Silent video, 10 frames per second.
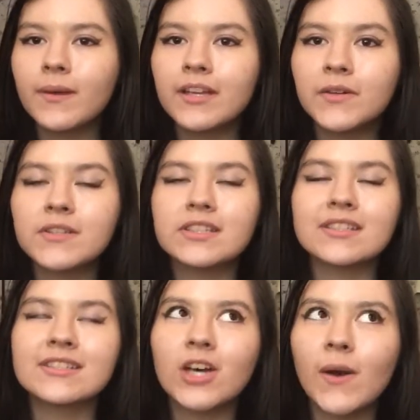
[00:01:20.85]
I know it's
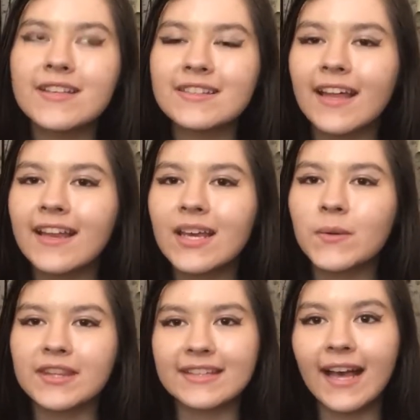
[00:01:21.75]
just so aesthetic
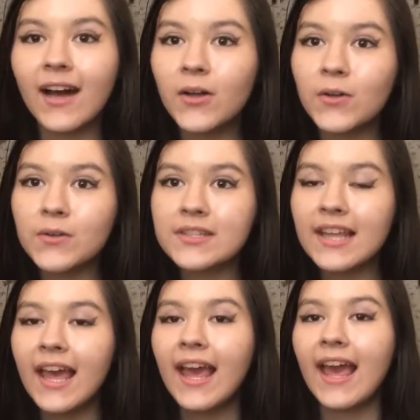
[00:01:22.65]
with the towels
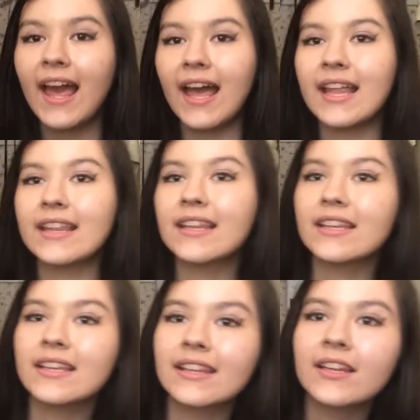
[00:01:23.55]
and
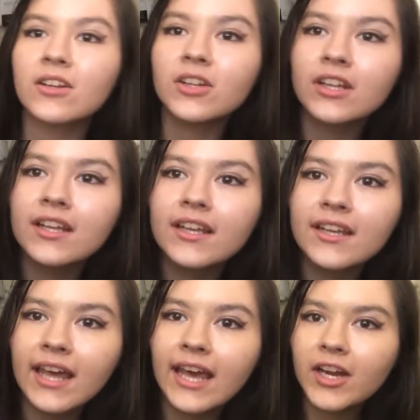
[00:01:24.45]
the little
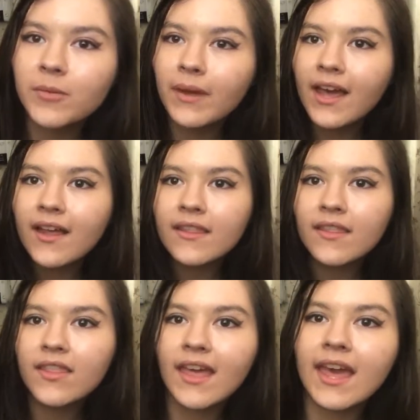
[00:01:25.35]

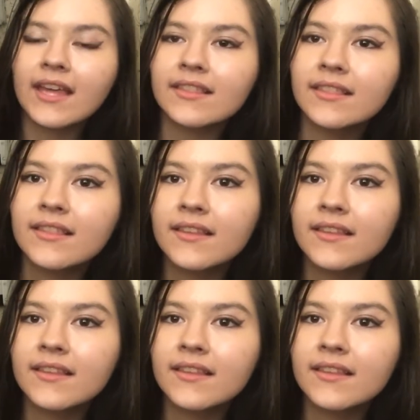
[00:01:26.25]
hairband thing.